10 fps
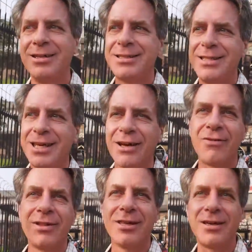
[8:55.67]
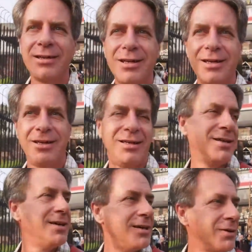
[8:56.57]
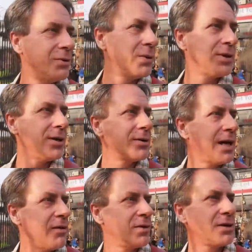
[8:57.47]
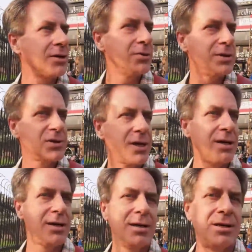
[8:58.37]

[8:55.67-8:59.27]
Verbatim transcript: see everything without having to go inside.